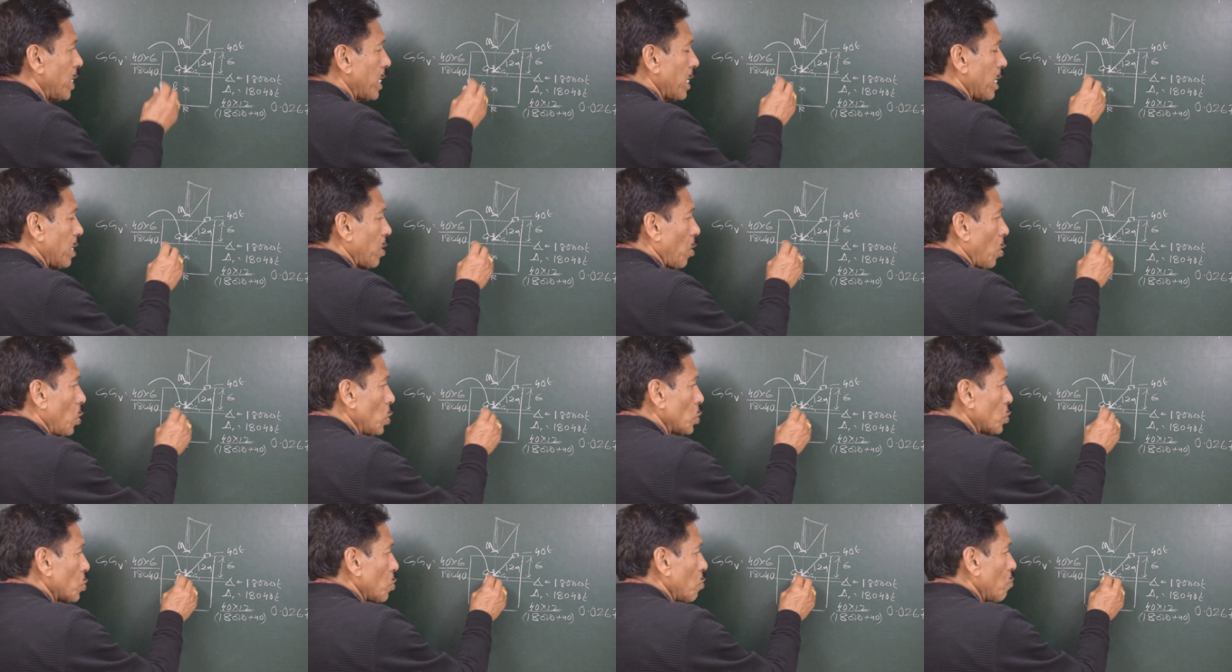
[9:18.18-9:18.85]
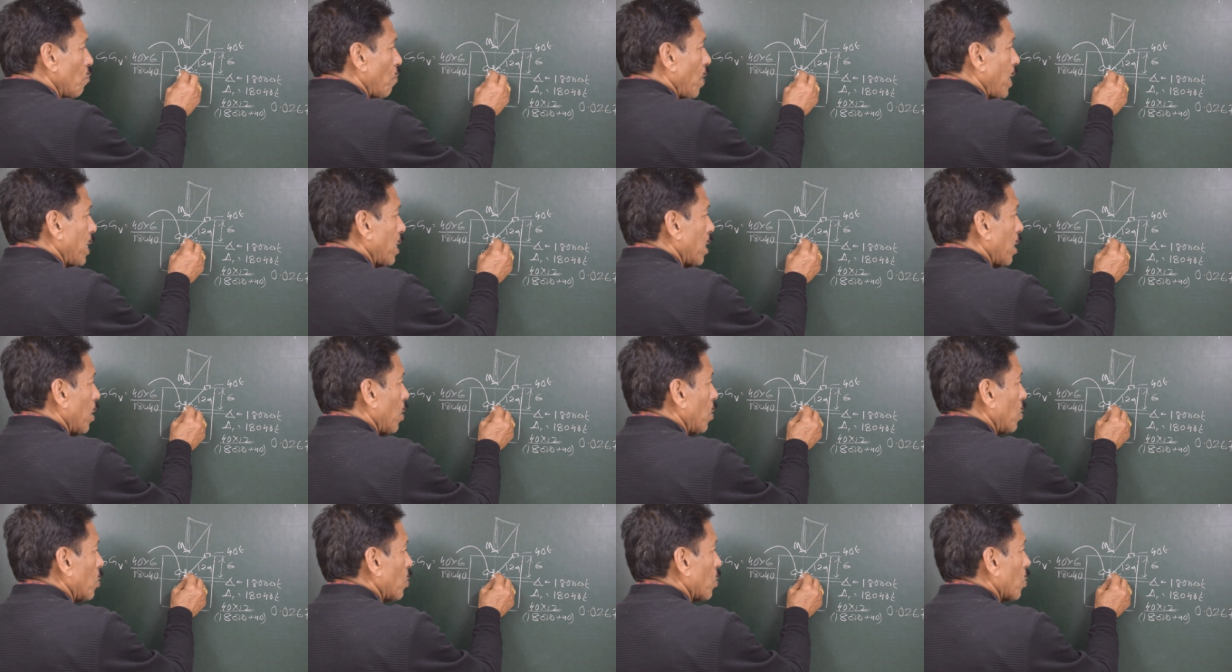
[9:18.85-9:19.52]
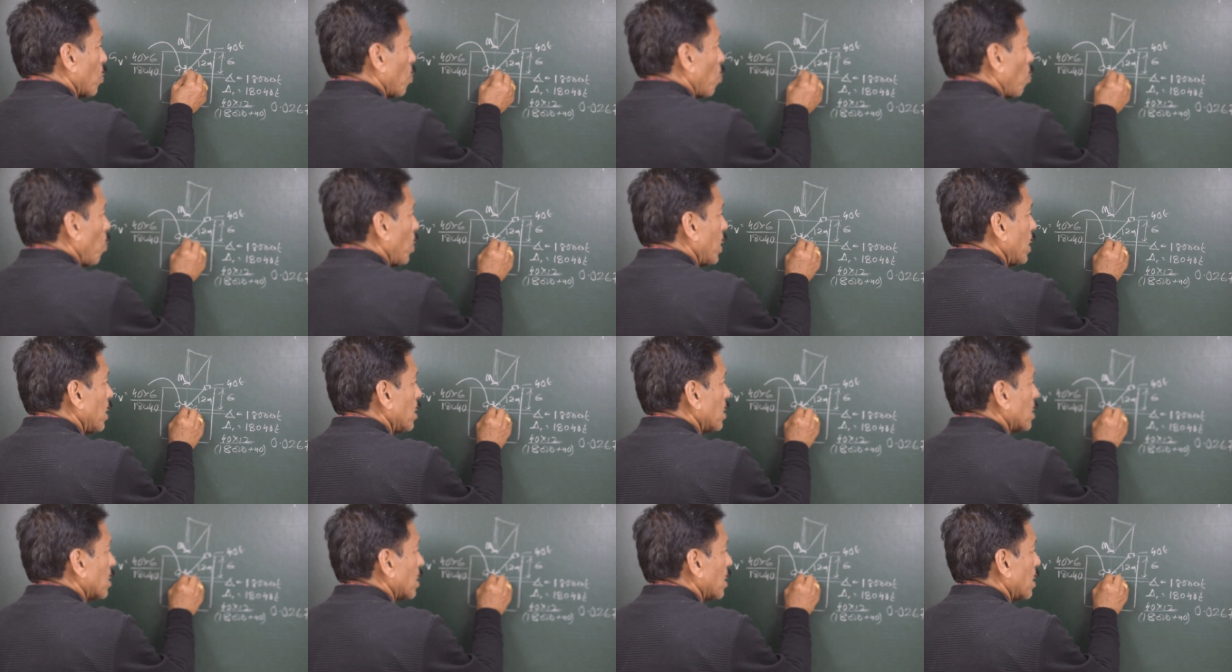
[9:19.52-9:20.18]
can also find out what
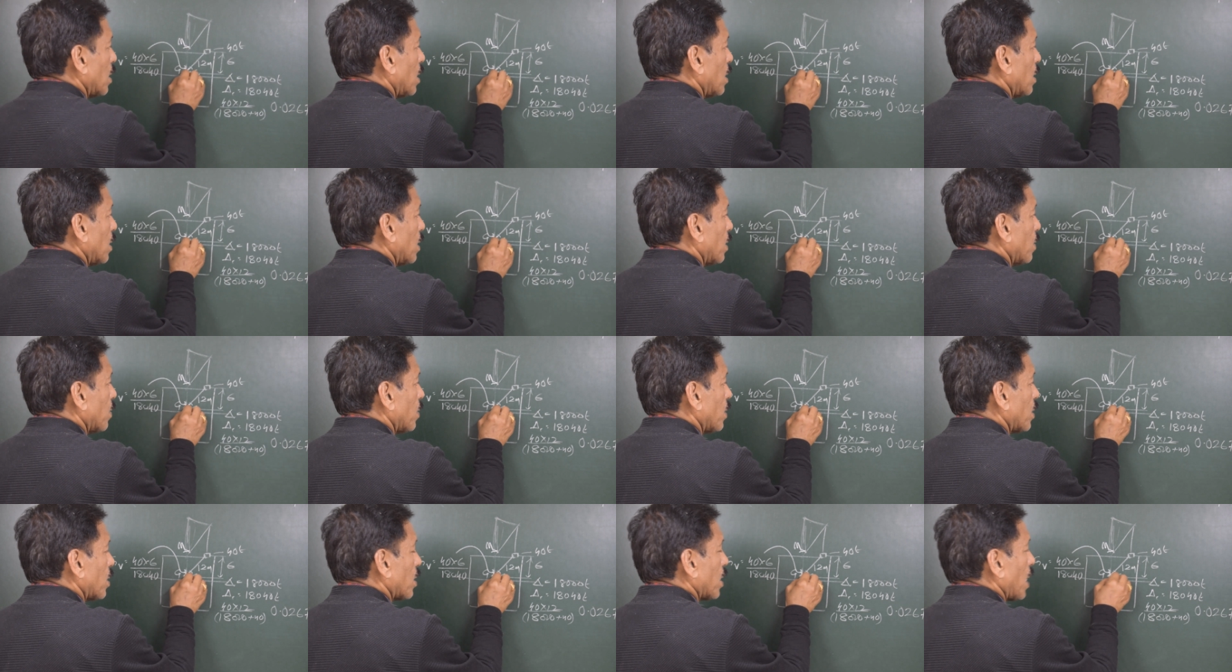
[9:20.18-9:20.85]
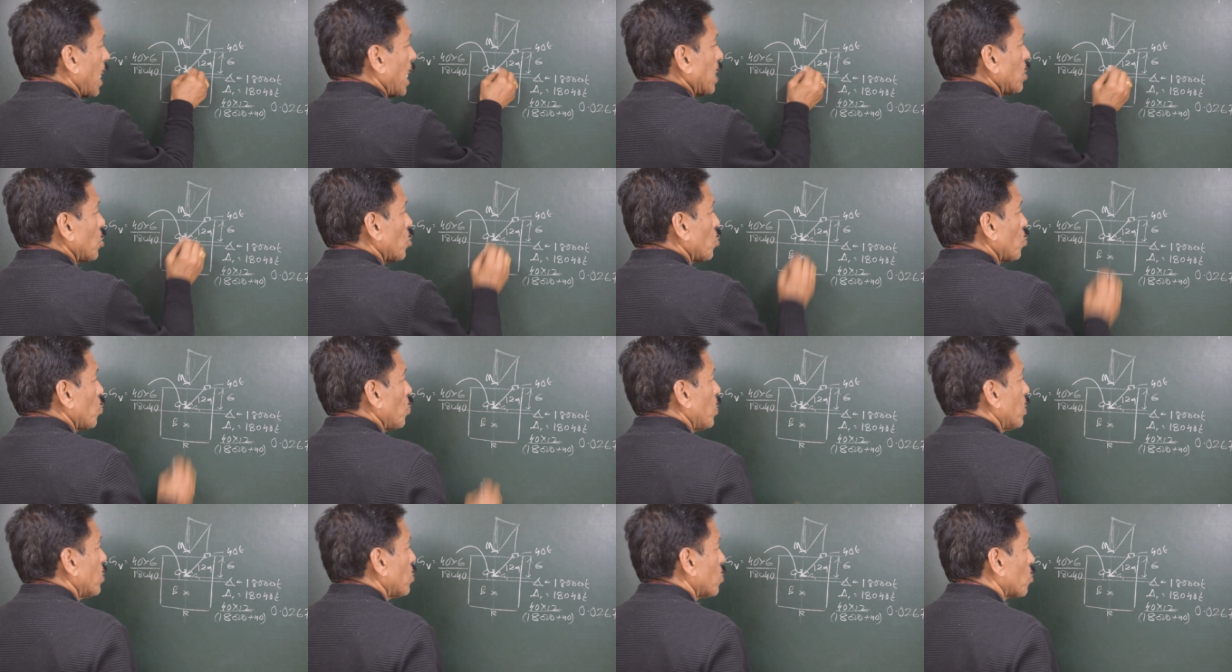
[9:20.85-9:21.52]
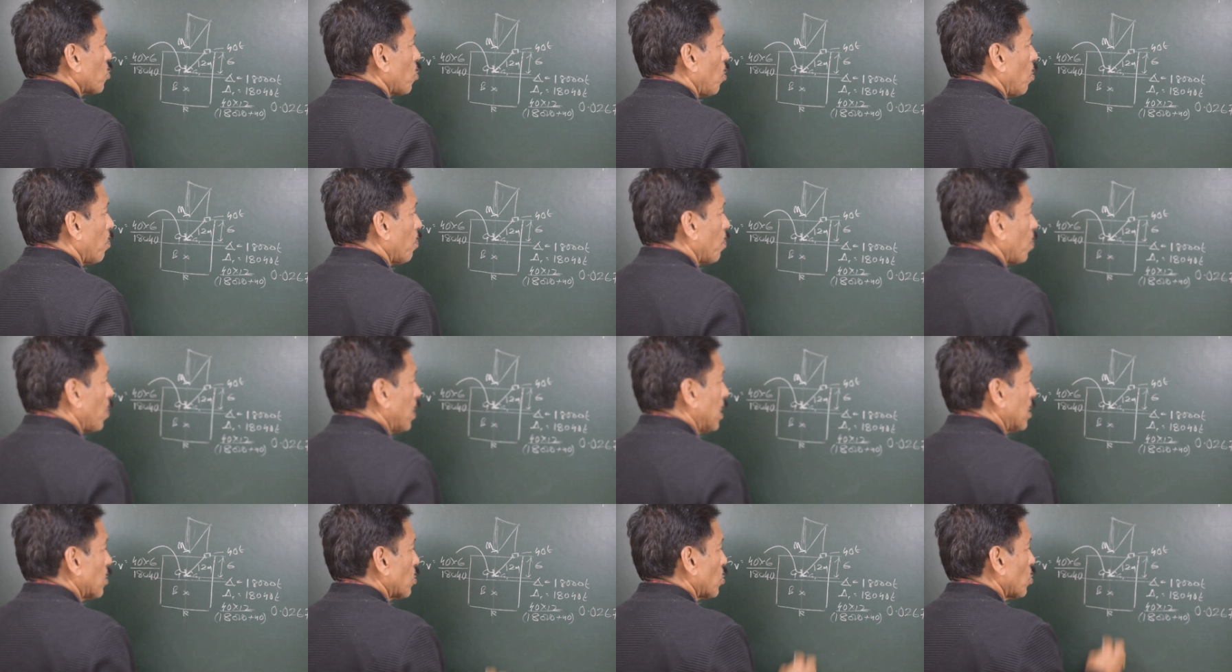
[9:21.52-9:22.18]
is the transverse
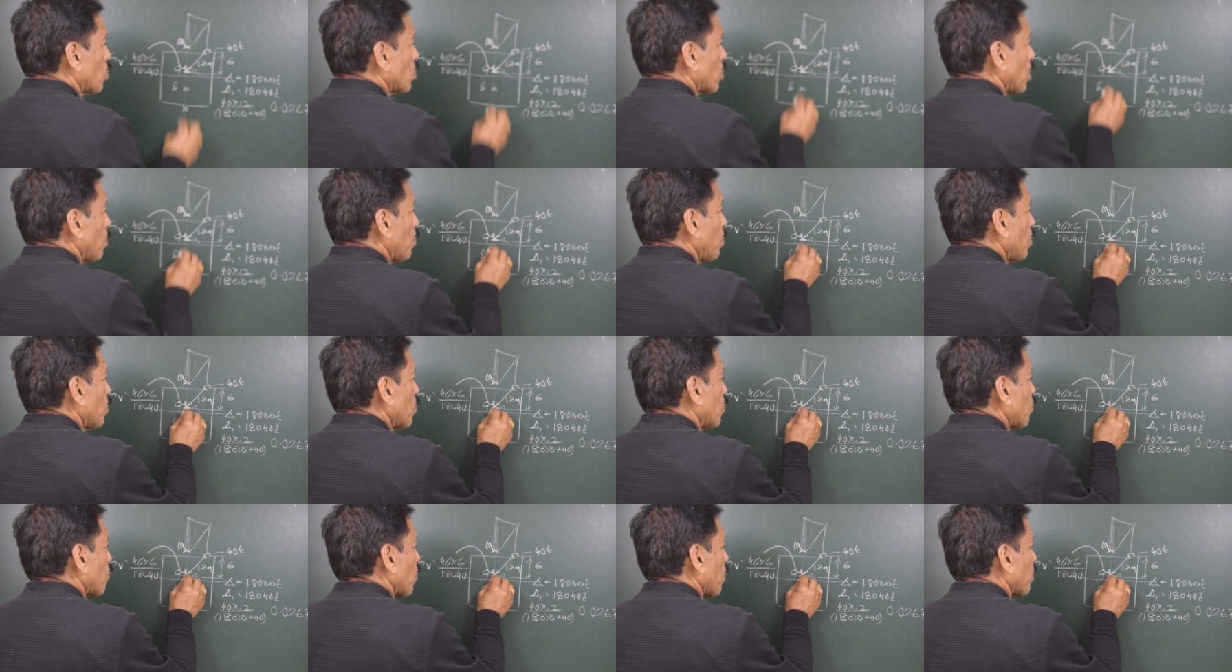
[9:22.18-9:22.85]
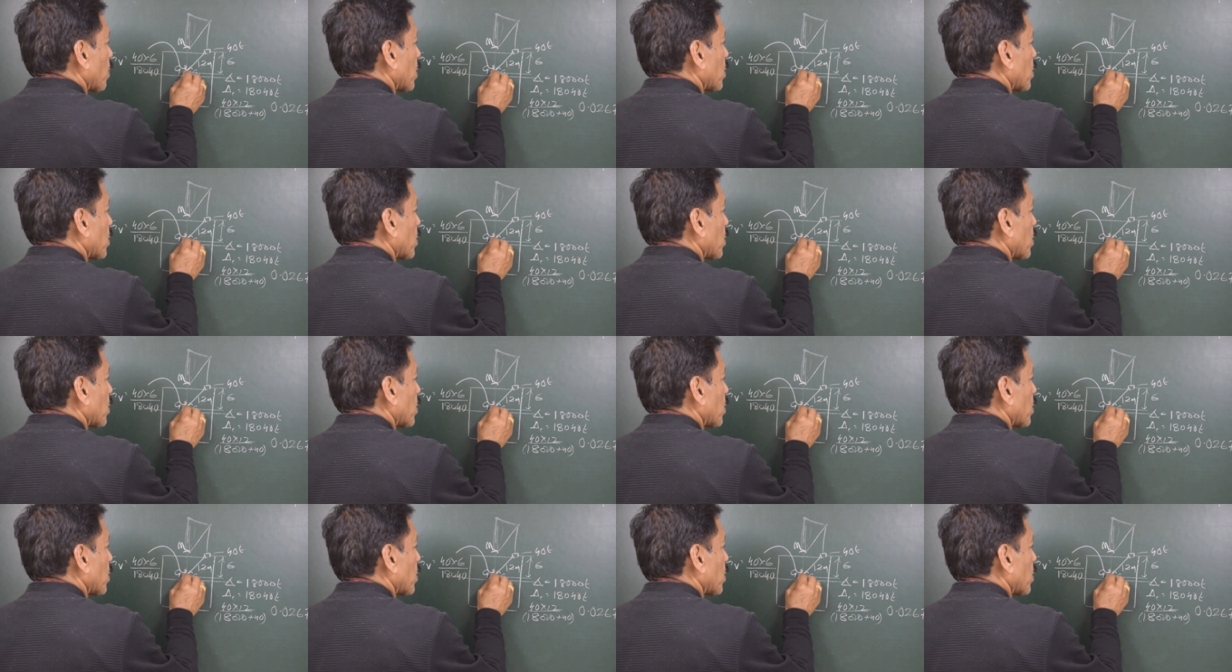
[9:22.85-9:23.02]
component. So suppose from the